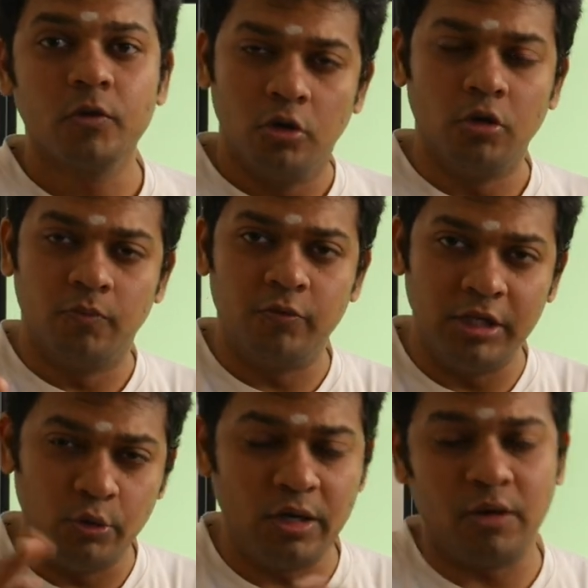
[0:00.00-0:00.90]
Hopefully
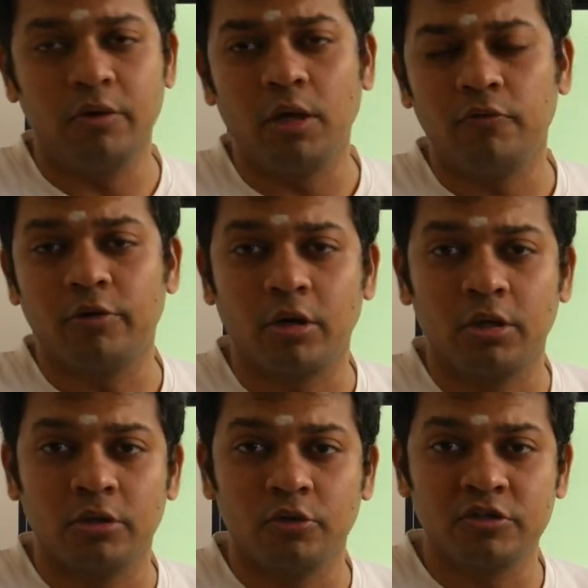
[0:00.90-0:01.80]
you would have
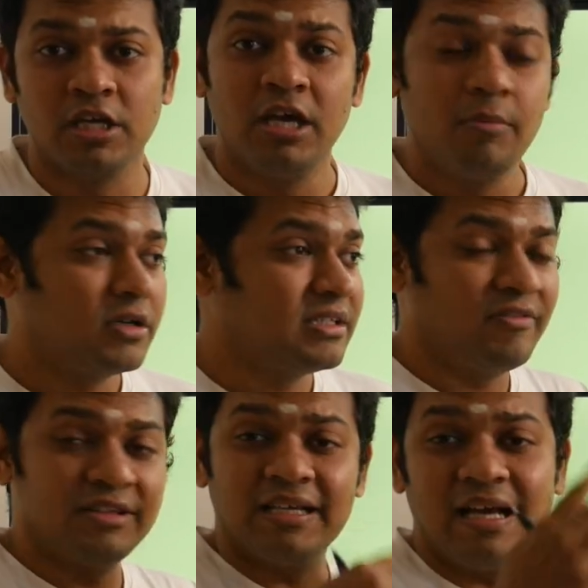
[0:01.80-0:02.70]
forgotten those, because
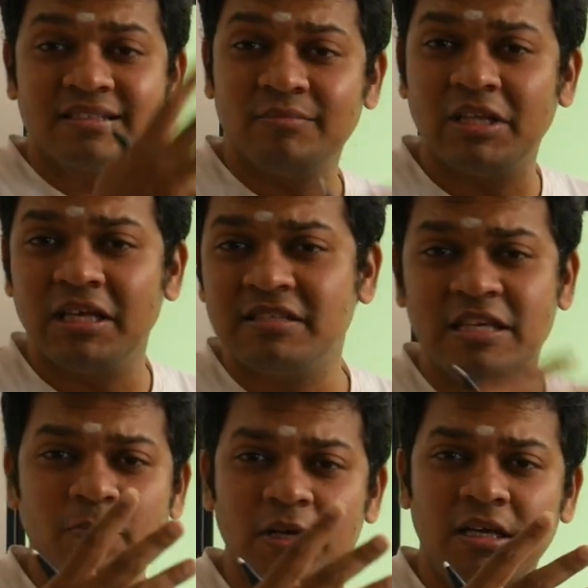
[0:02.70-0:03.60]
everything has something
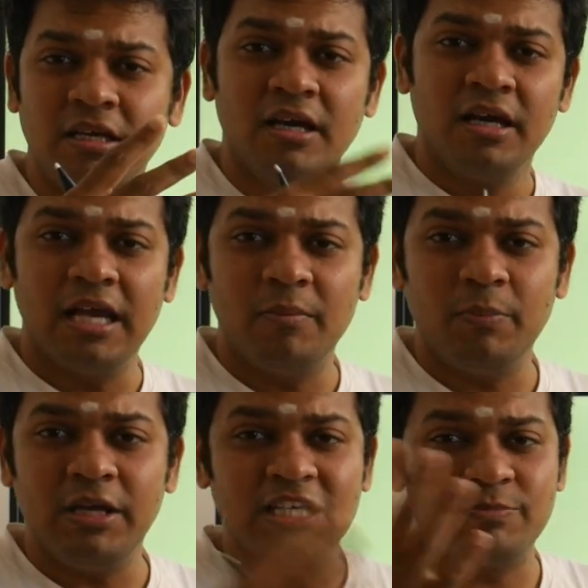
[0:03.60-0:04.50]
CP,
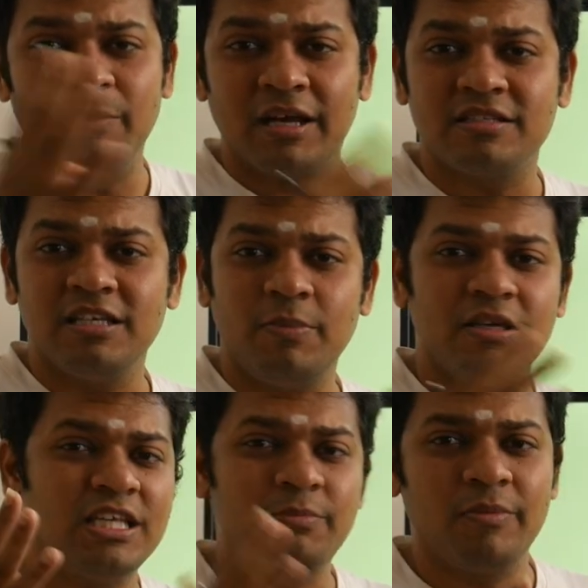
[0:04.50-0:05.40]
MP, SP minus CP,
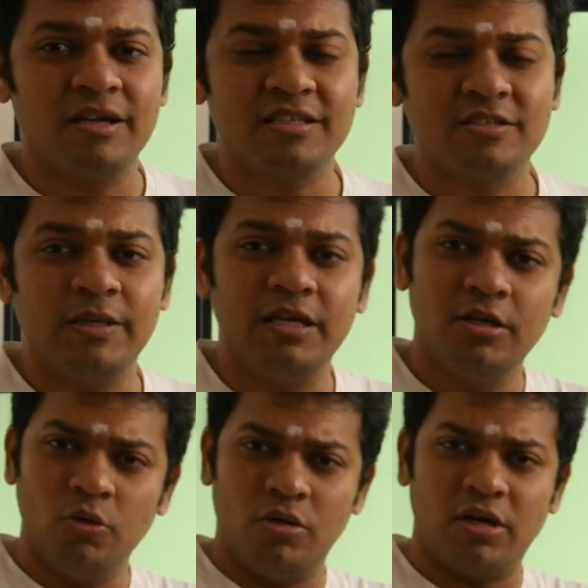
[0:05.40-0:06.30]
CP minus SP.
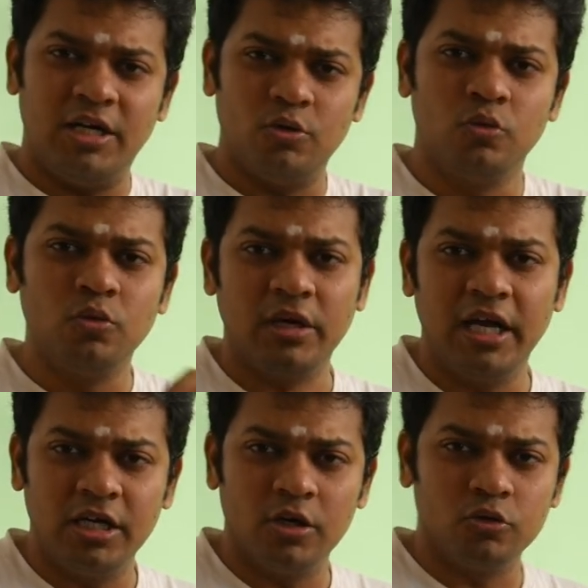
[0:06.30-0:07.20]
Don't try to
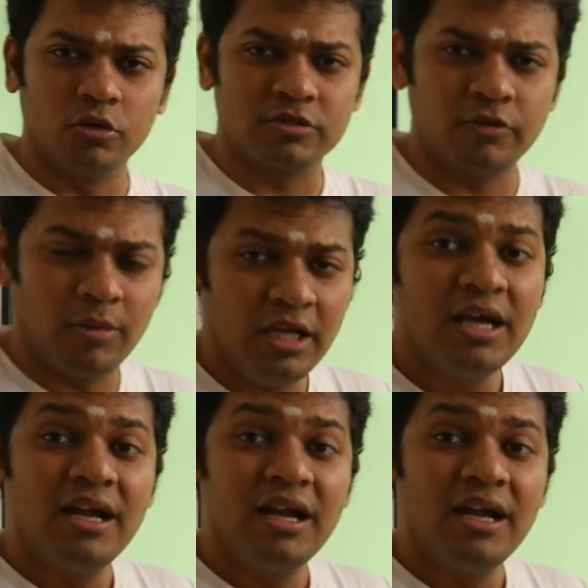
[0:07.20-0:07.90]
get into those formulae.